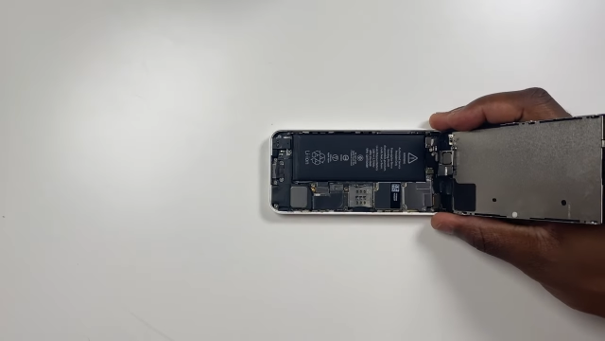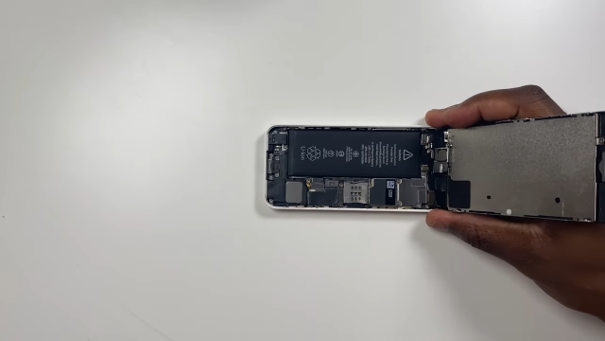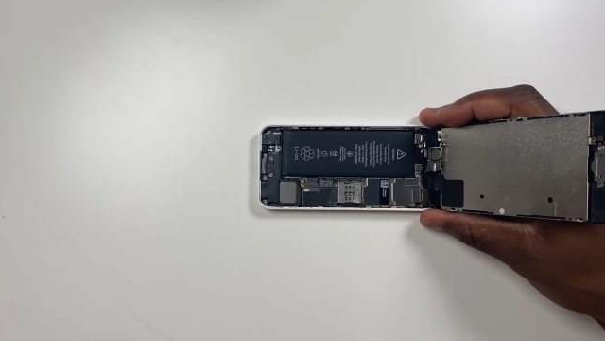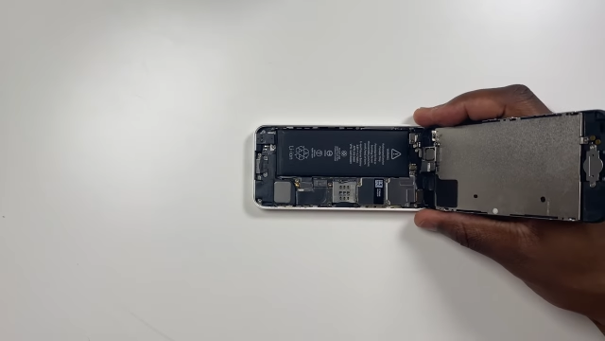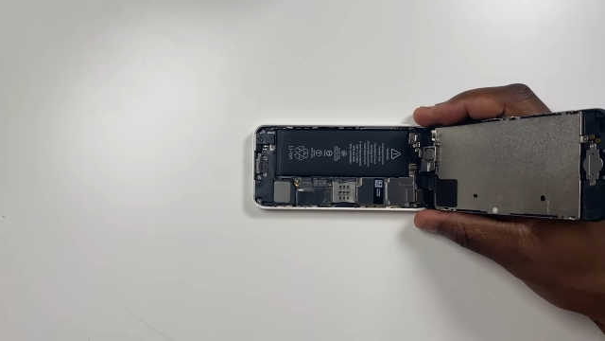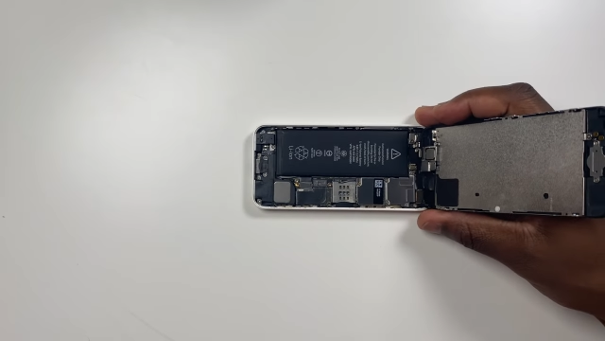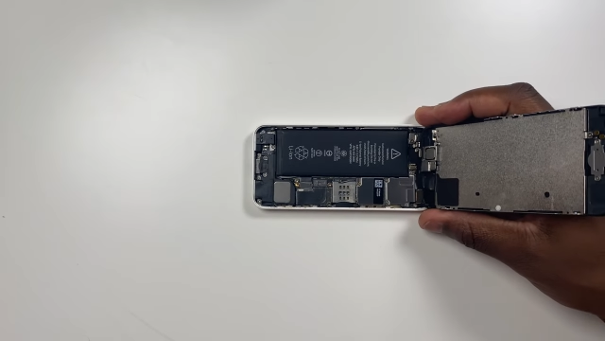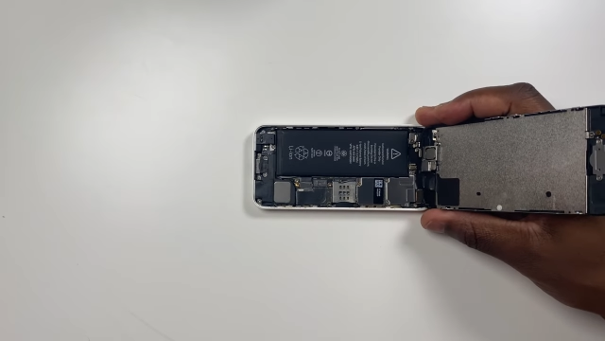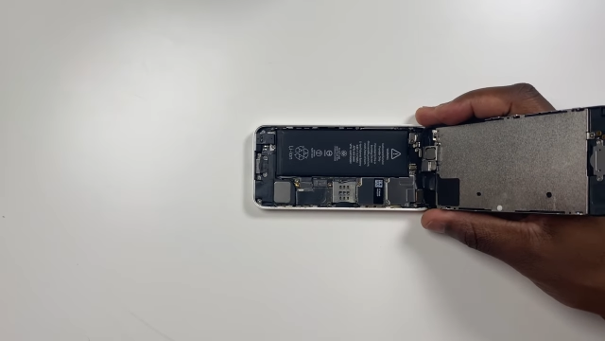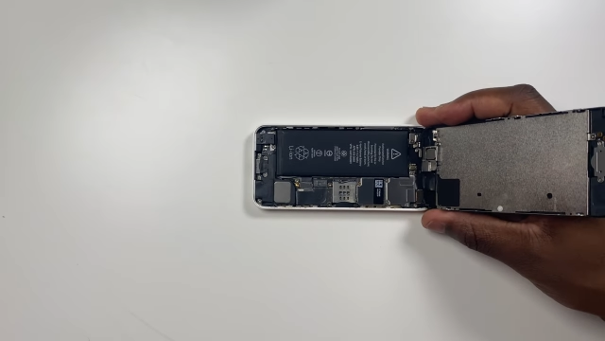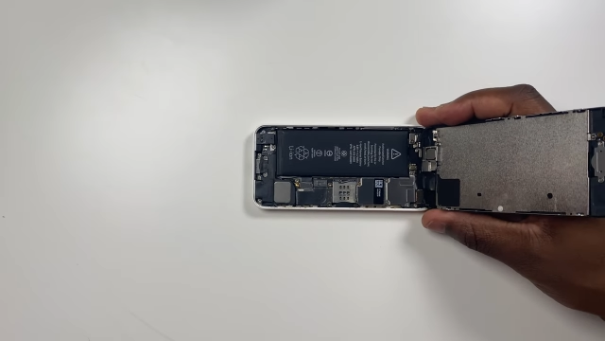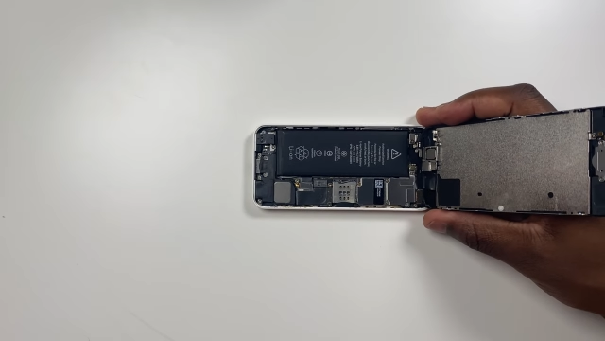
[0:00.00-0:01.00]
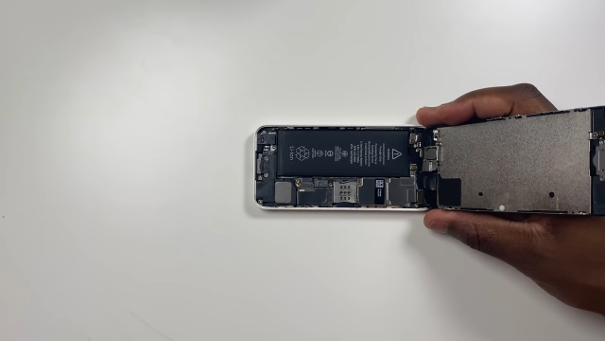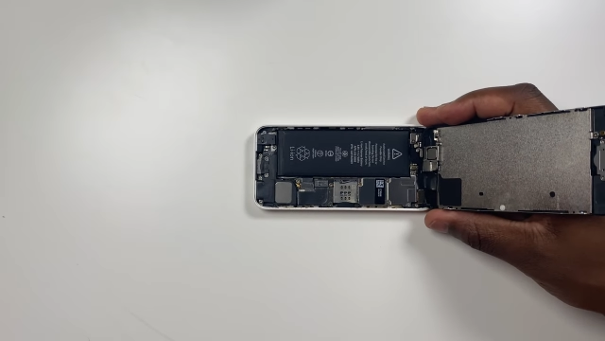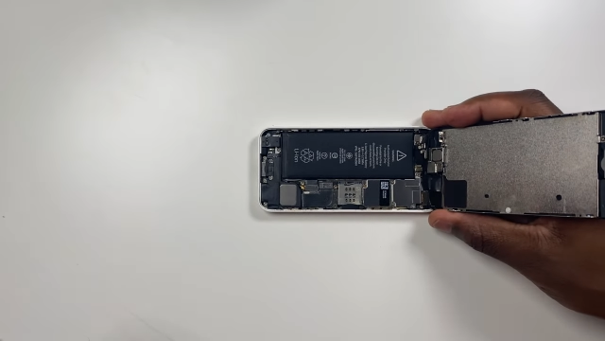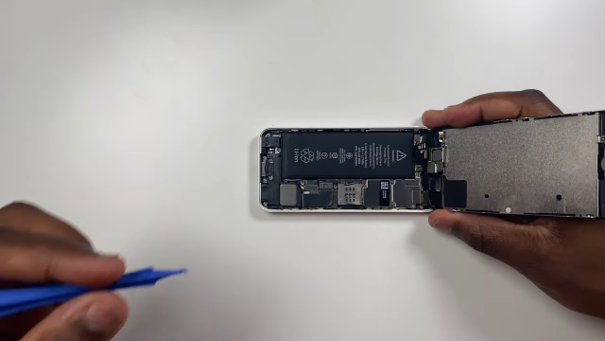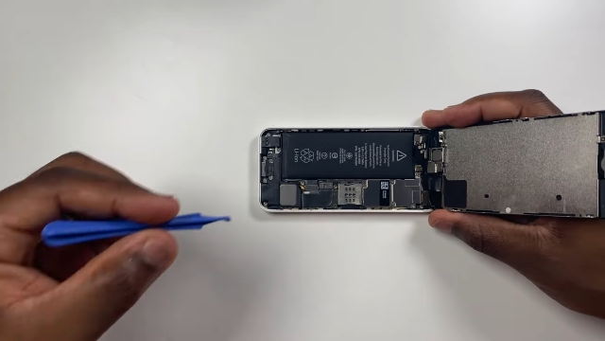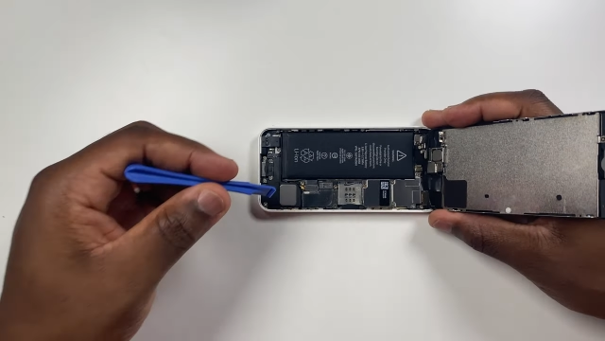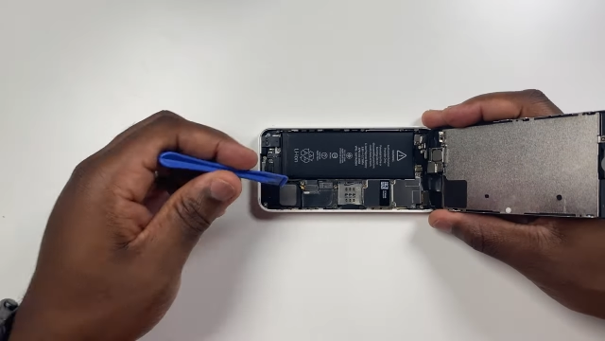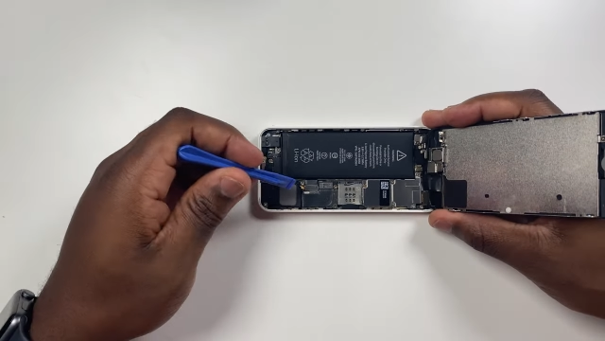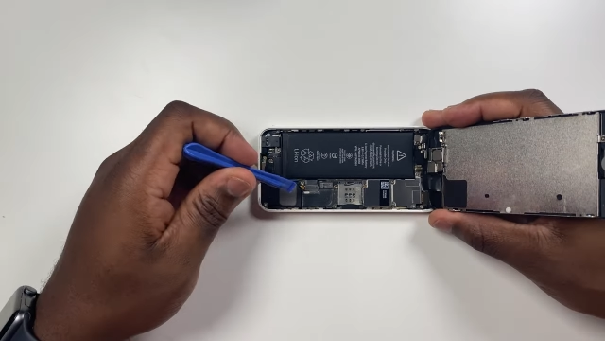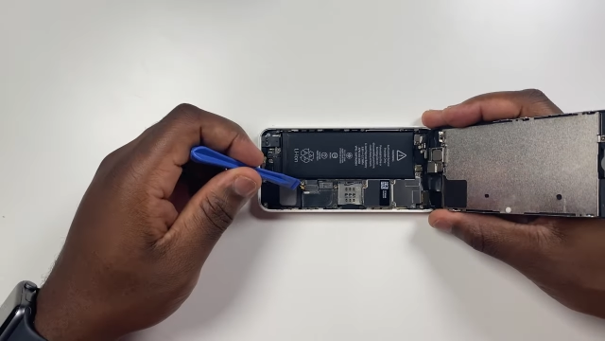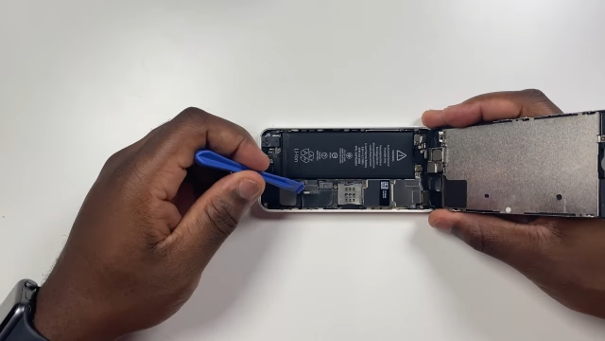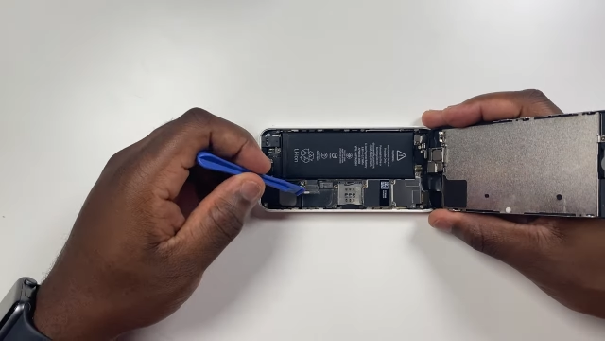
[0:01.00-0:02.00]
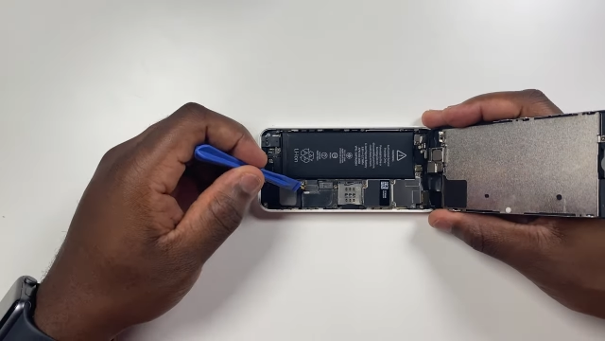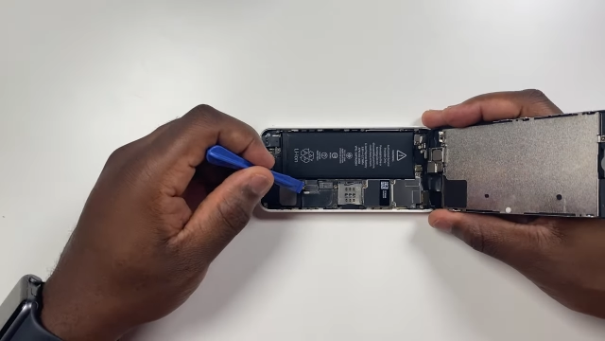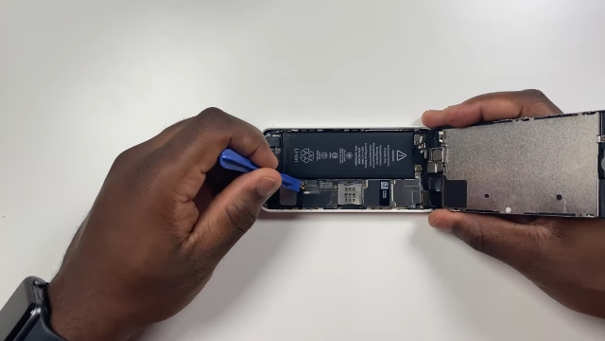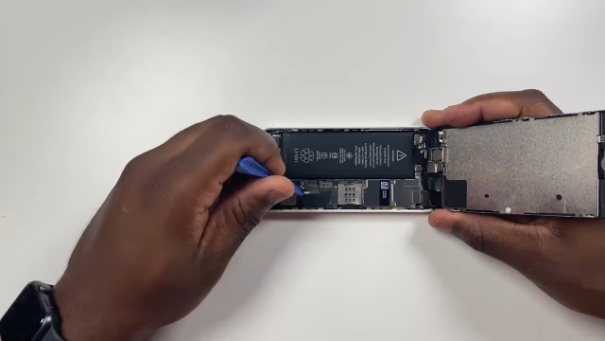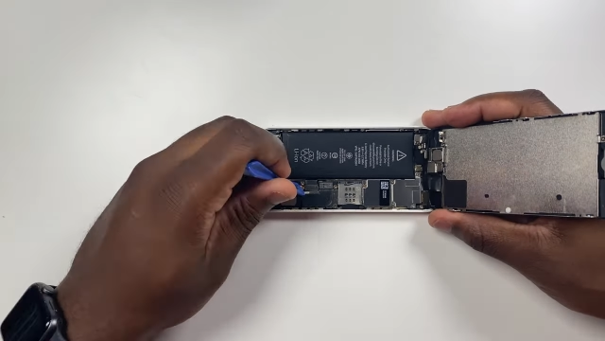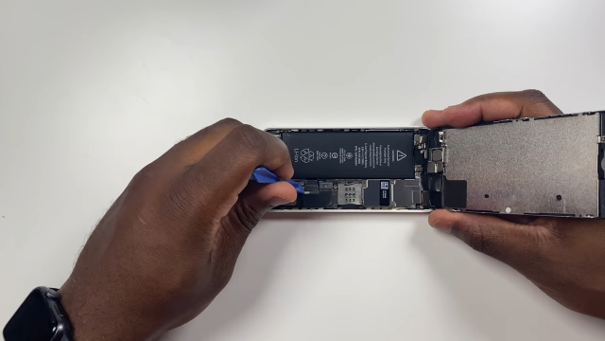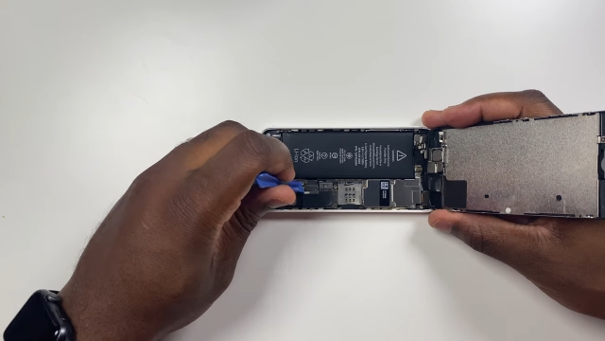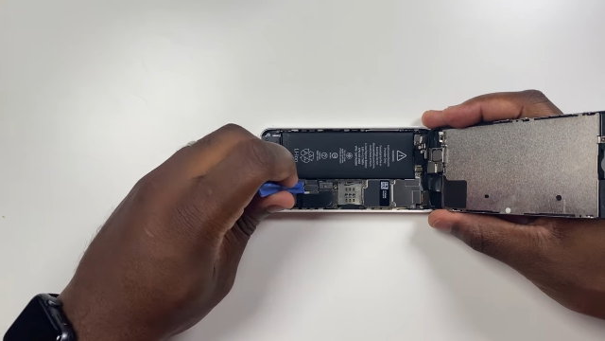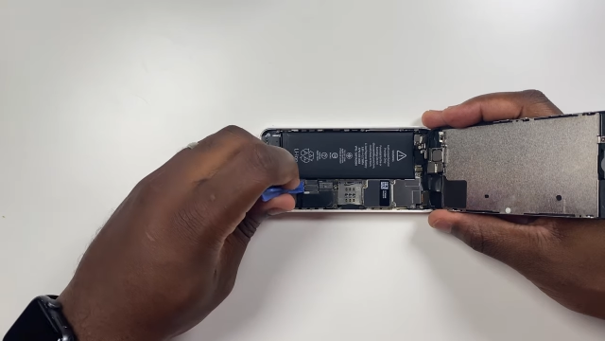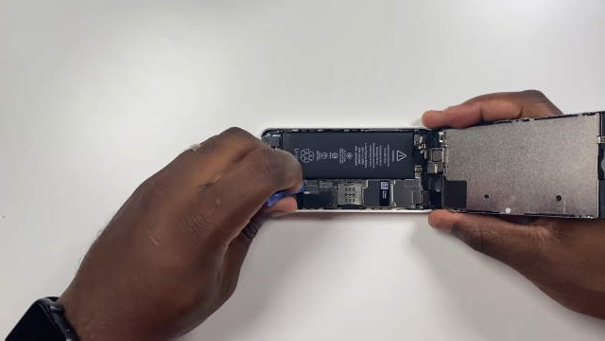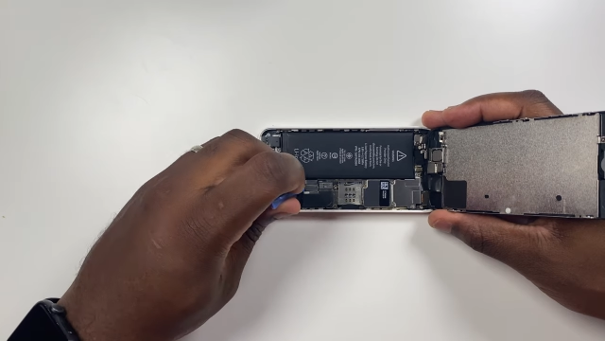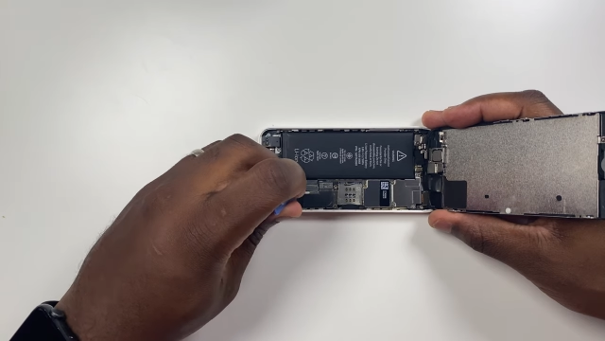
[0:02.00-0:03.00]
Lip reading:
No face is visible, so there are no lips to read.